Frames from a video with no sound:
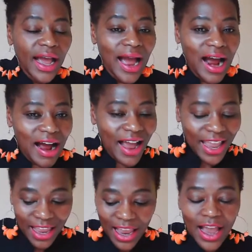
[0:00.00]

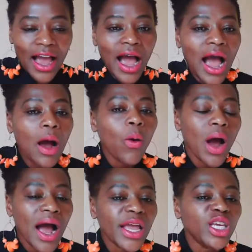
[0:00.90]
hi,
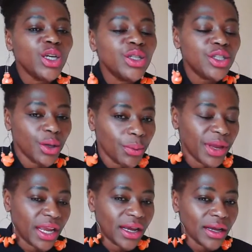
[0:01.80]
how are you
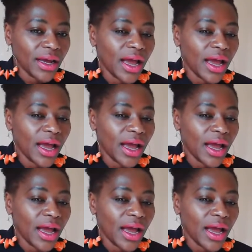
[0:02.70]
doing?